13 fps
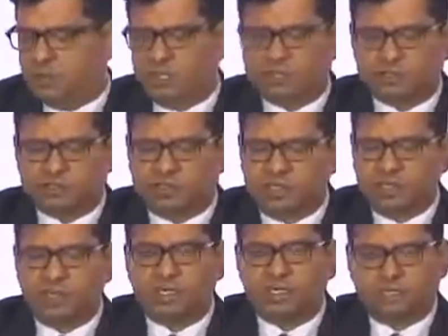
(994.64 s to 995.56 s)

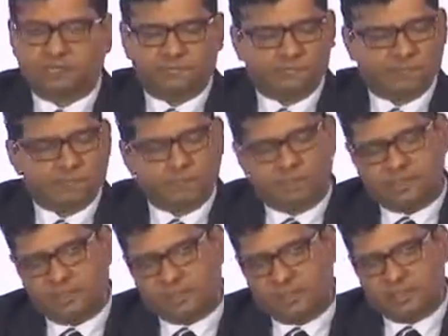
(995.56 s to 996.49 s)
Extremely tough. You
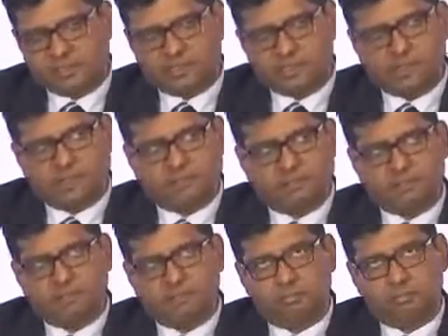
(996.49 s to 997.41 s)
know, it takes like,
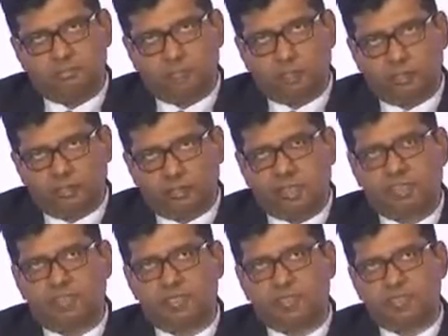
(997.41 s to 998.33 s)
on an
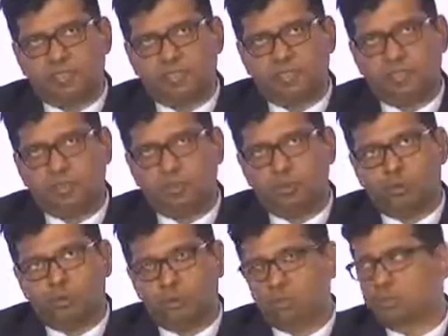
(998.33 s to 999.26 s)
average, between 2
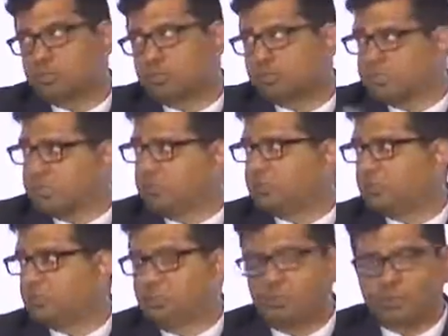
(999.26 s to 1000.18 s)
years to 6 years
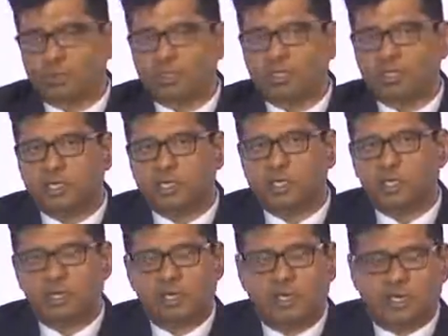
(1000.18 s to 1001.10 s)
to convert a deal,
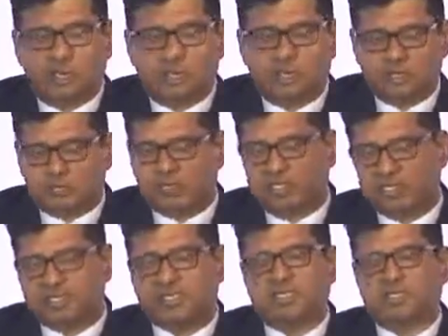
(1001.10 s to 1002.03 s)
because the
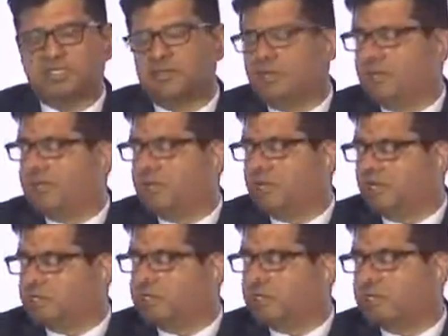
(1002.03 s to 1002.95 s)
ticket sizes are fairly
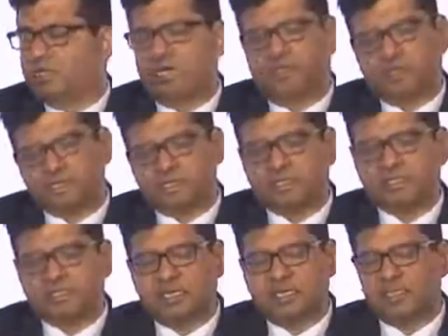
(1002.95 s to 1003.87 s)
large. You know, the average
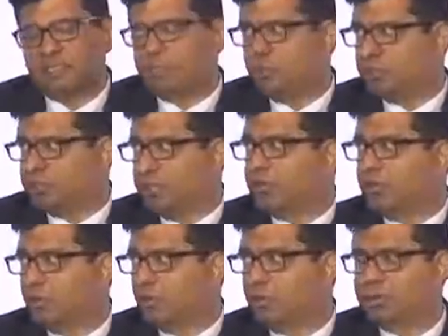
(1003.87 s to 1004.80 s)
ticket size is about 10
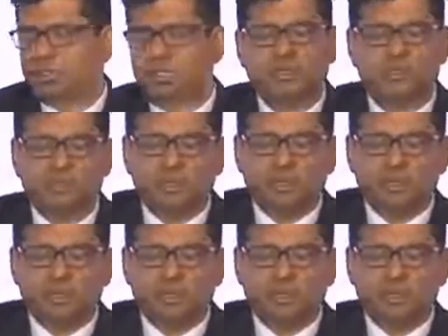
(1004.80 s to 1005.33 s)
crores, and